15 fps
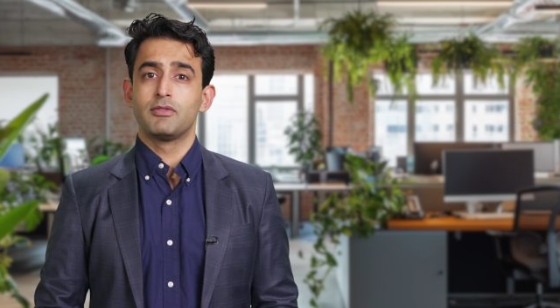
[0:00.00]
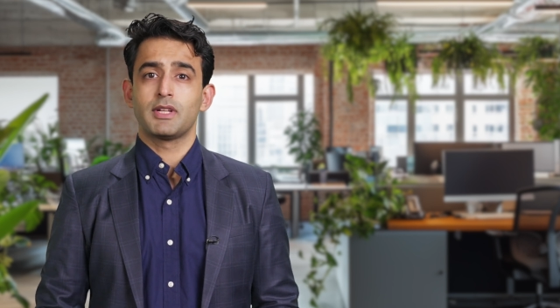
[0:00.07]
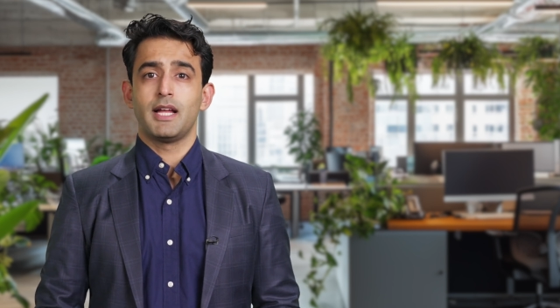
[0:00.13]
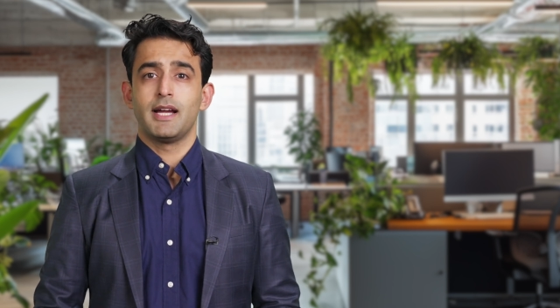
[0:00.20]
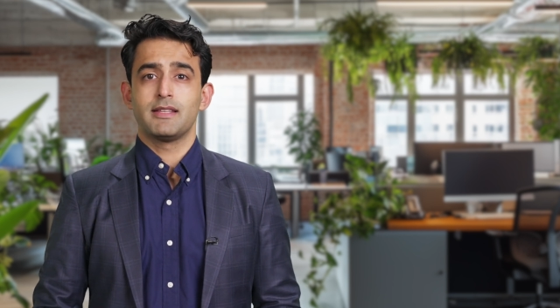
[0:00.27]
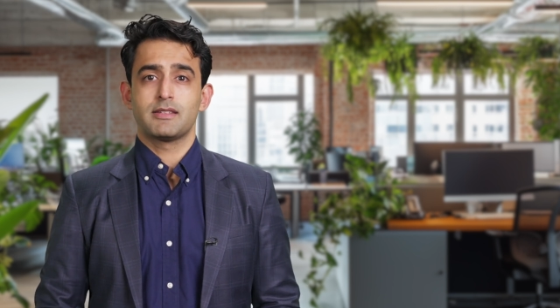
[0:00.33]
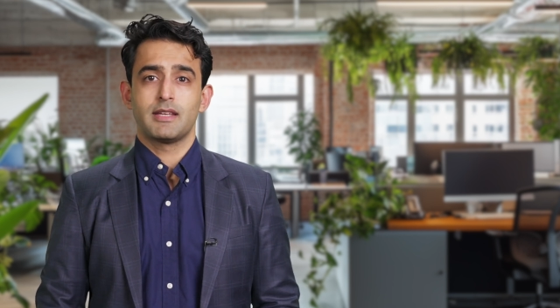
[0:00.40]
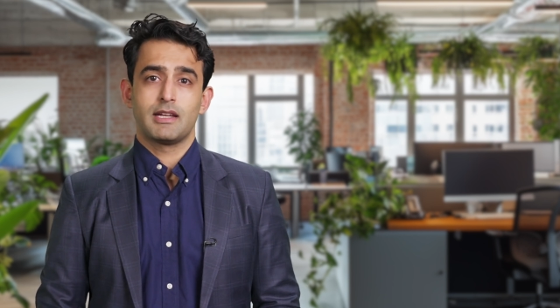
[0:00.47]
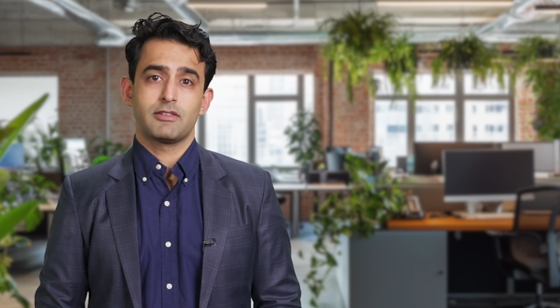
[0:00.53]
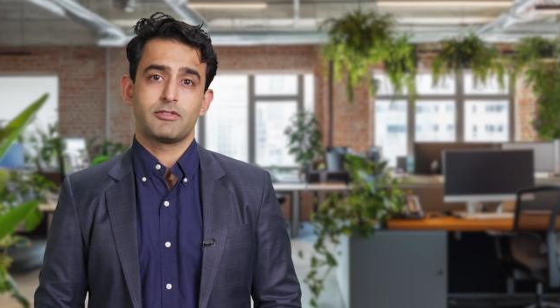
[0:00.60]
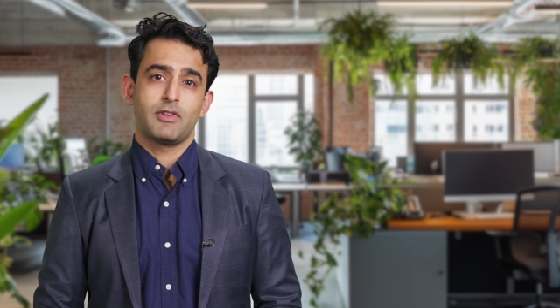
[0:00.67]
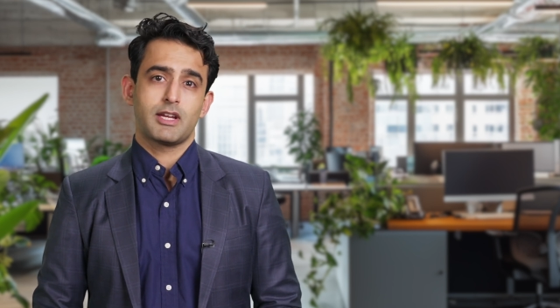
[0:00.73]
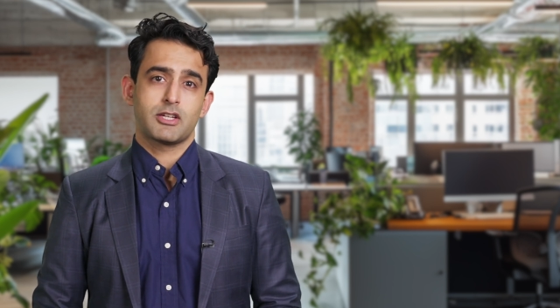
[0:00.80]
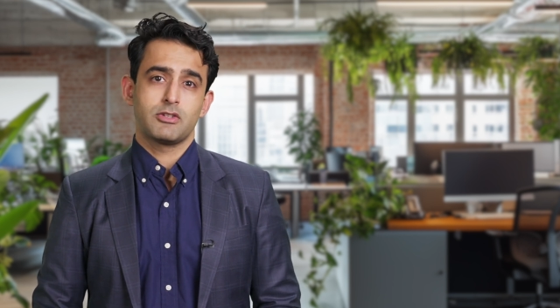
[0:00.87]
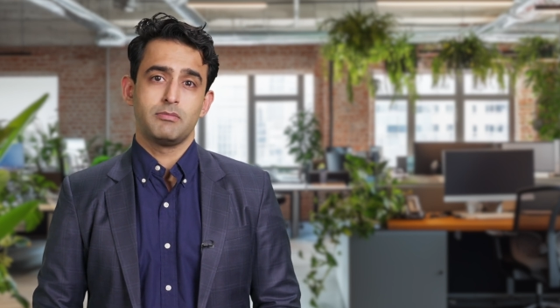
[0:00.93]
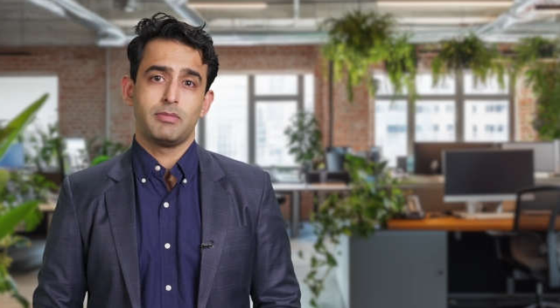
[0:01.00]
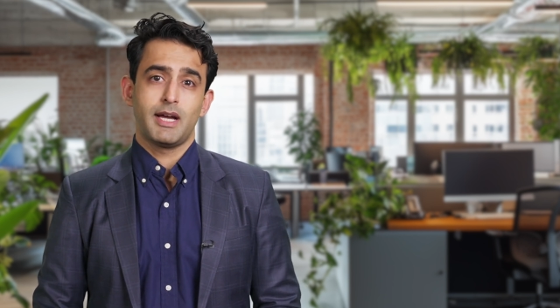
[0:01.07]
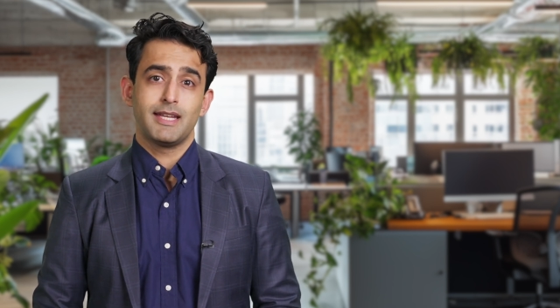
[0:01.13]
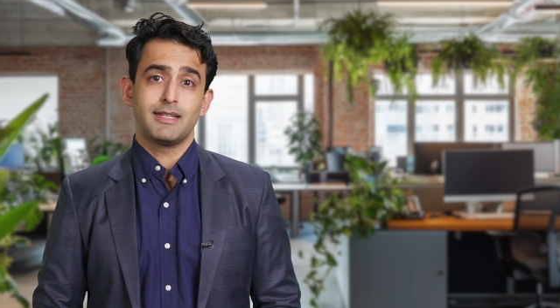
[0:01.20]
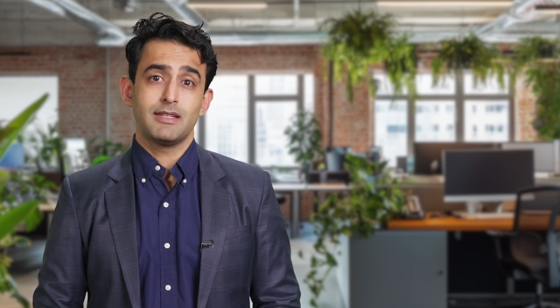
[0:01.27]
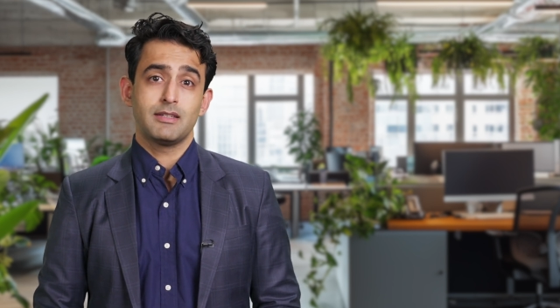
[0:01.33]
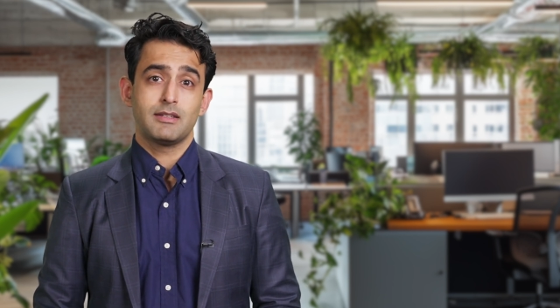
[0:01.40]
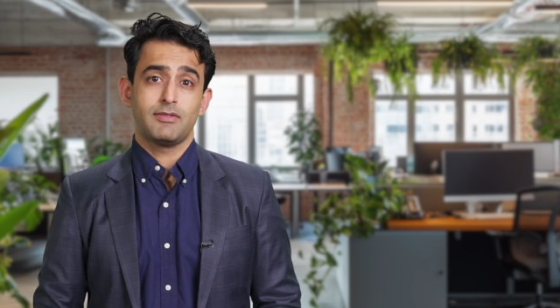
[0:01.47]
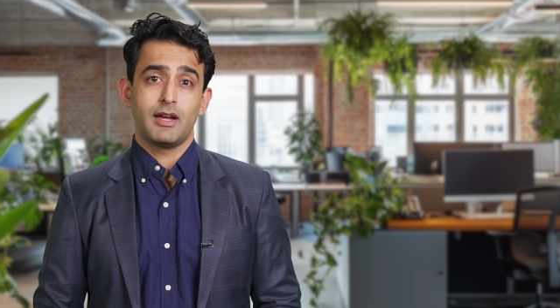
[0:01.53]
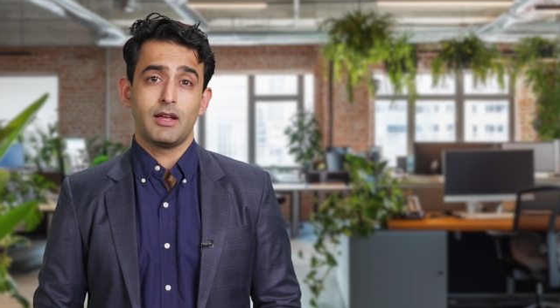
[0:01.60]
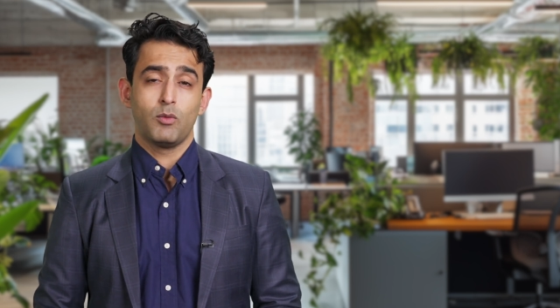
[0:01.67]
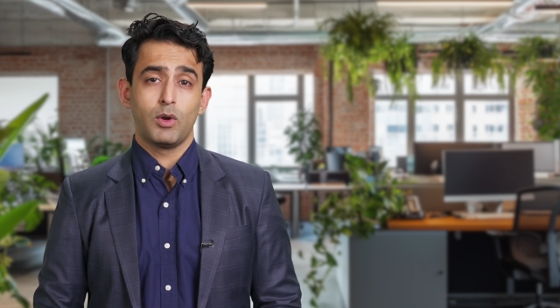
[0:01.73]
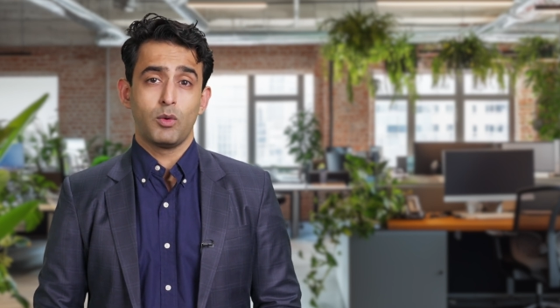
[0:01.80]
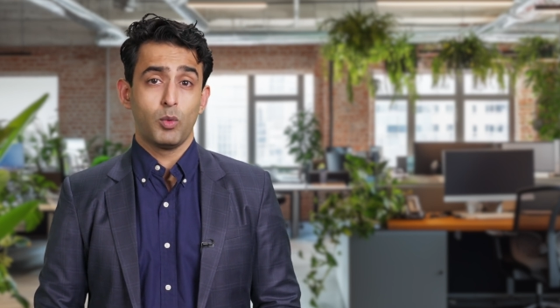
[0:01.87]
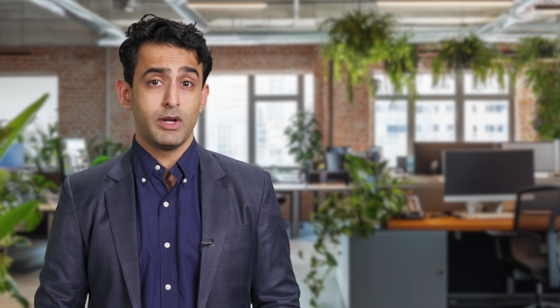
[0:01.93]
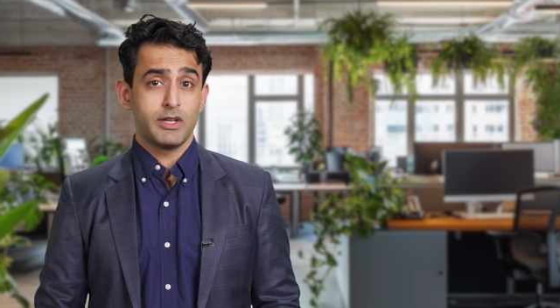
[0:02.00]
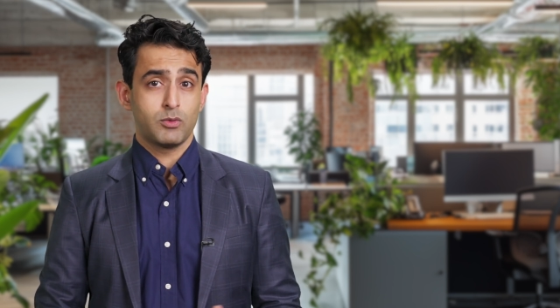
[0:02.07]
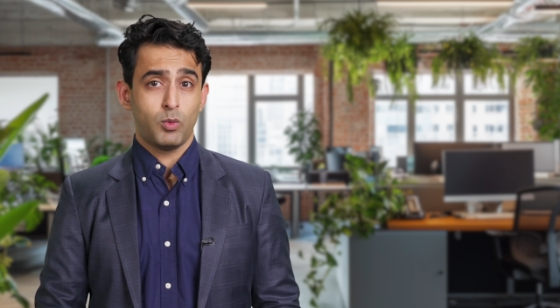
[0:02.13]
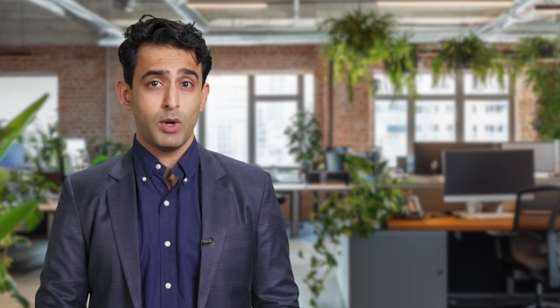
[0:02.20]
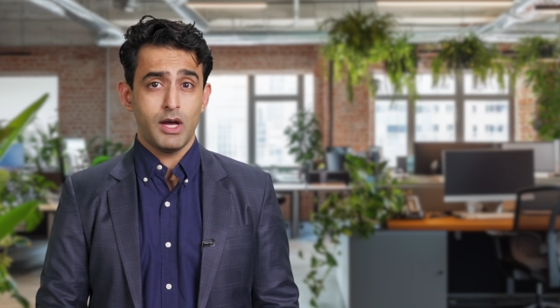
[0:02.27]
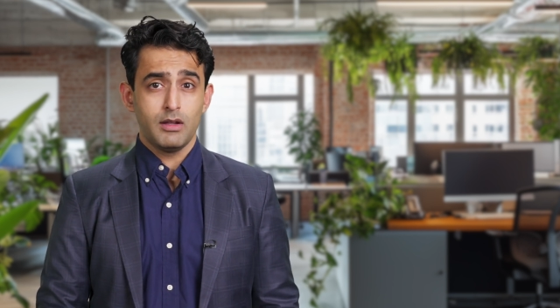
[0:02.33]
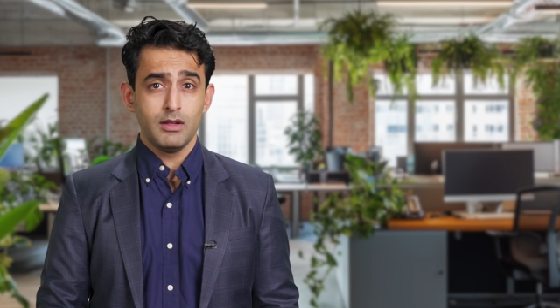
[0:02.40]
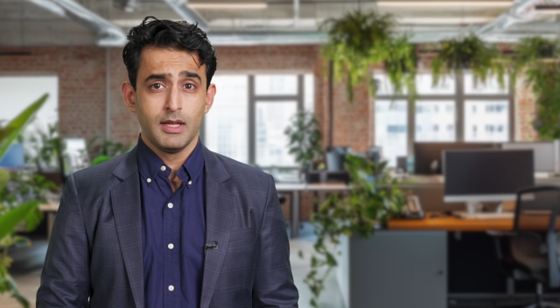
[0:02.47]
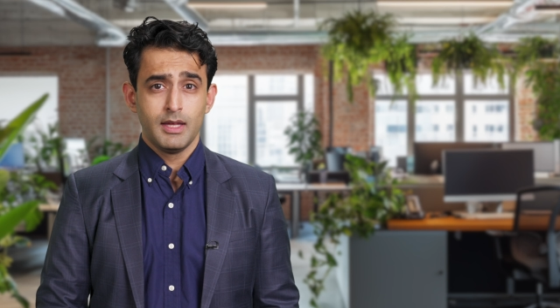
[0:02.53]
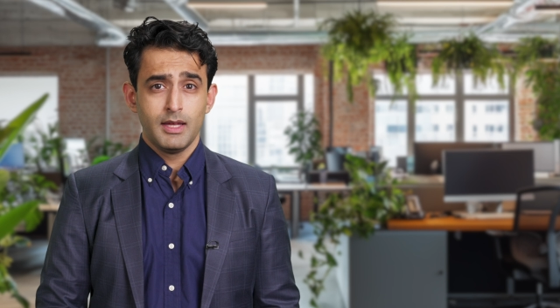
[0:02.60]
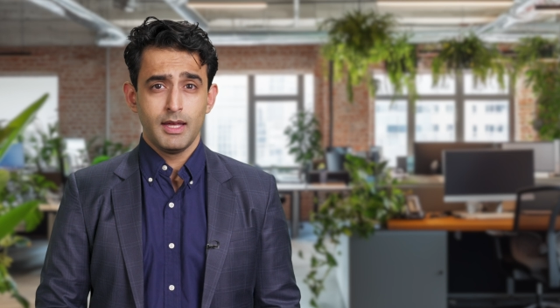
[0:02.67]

client satisfaction by identifying what worked well